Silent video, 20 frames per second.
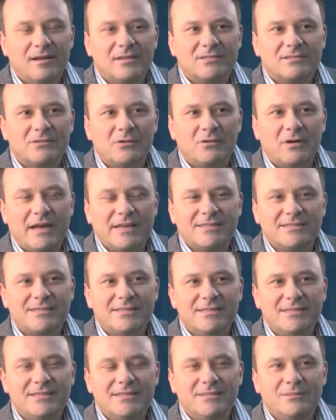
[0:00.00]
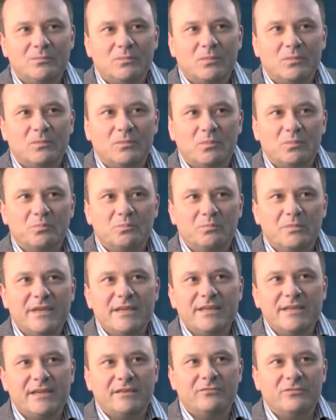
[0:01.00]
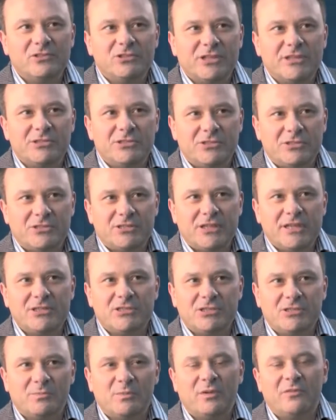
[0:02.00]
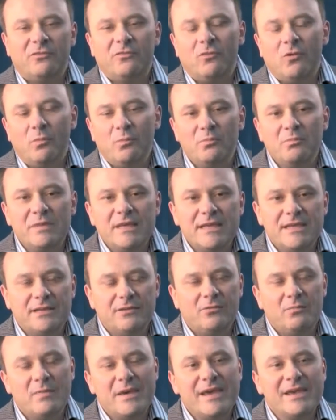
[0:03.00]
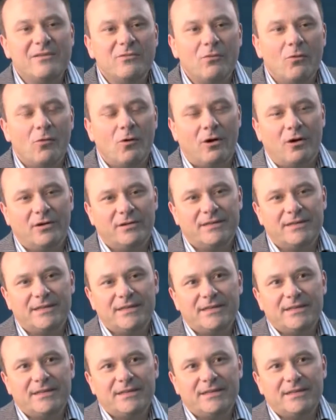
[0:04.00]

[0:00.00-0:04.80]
So I see many advantages, but for me, the main one